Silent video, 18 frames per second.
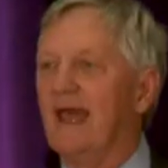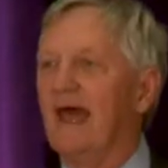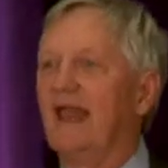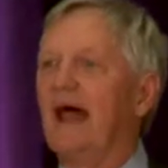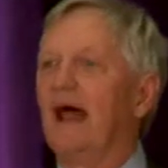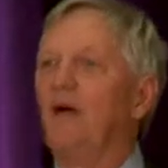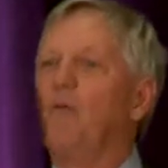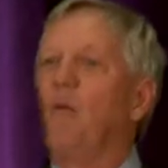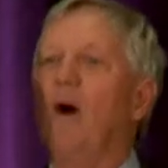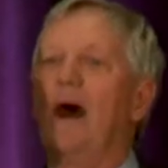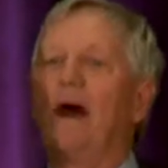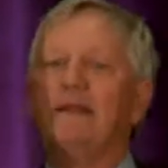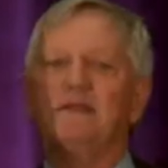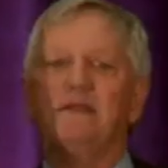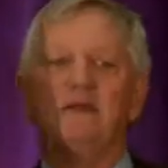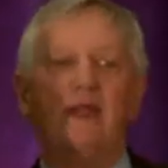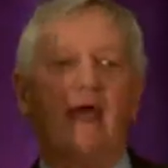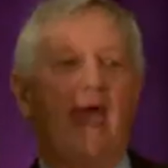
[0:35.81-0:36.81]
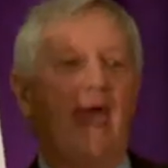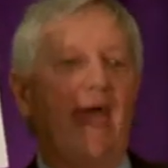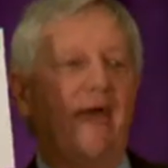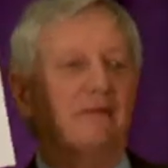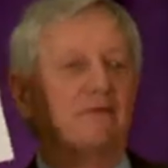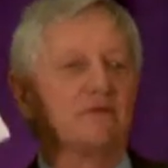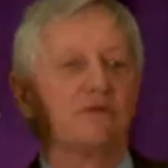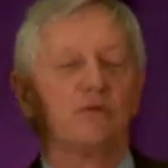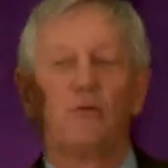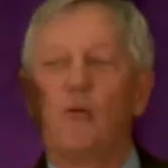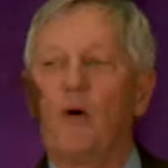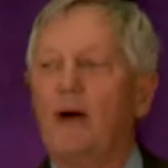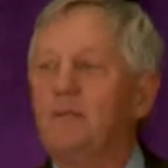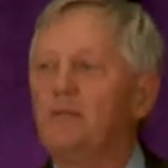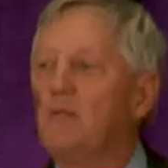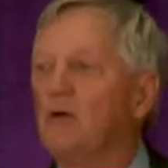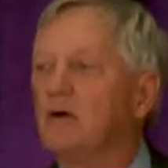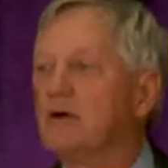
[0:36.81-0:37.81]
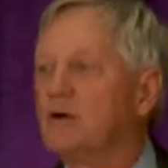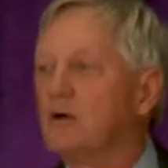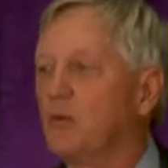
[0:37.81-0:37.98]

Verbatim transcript: And I want you to answer one more